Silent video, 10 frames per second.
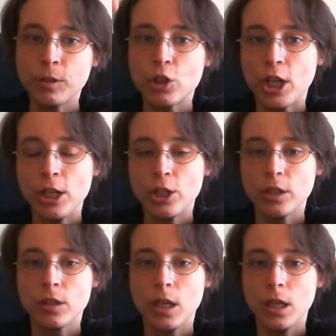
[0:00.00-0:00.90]

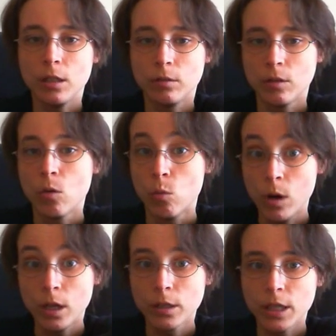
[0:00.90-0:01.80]
changes in
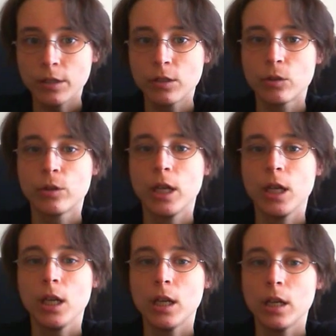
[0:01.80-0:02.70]
world
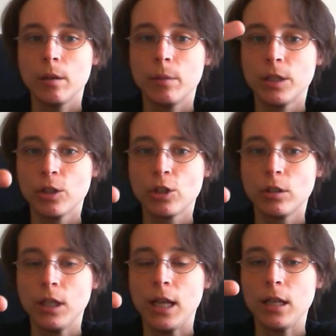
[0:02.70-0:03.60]
history,
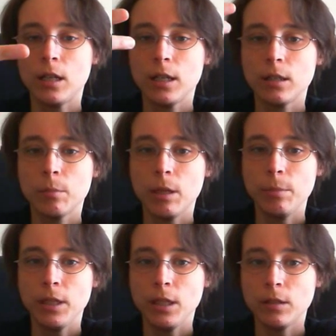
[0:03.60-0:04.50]
additional allies,
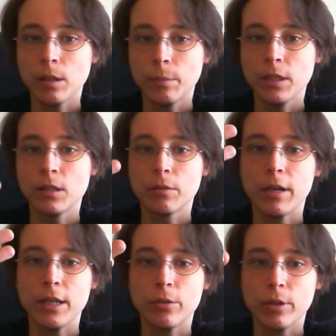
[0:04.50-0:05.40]
maybe somebody
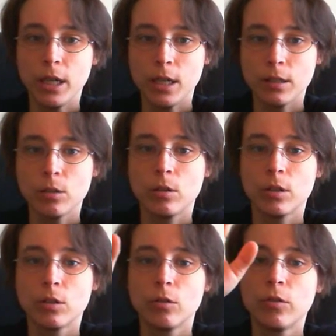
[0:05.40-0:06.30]
surrendering, and so on
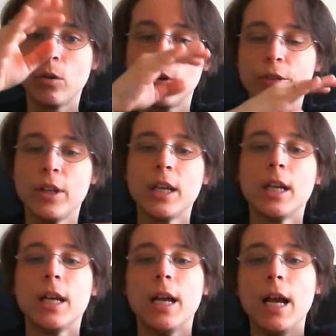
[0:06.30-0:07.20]
and so forth,
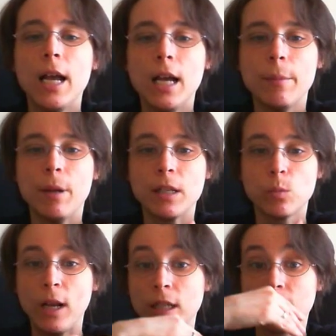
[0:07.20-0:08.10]

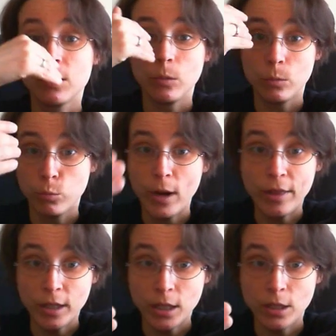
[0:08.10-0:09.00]
as well as
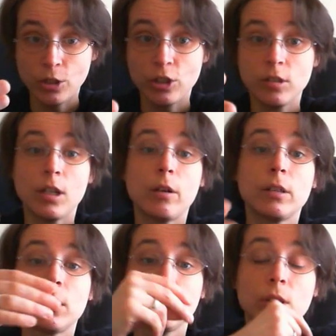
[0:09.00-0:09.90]
weather conditions that are
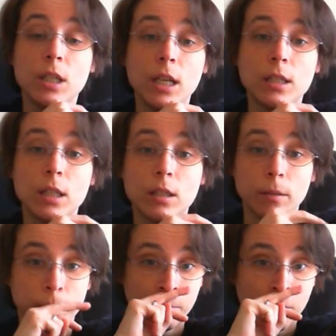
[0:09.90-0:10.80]
associated
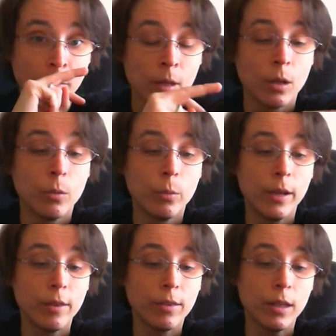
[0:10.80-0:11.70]

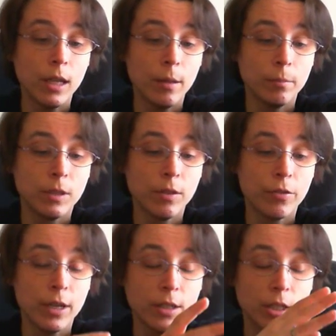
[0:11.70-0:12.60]
with
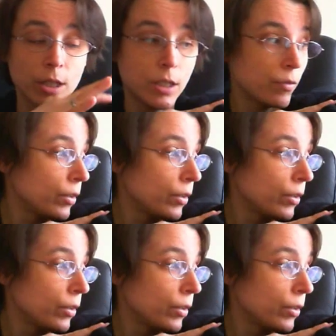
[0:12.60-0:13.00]
different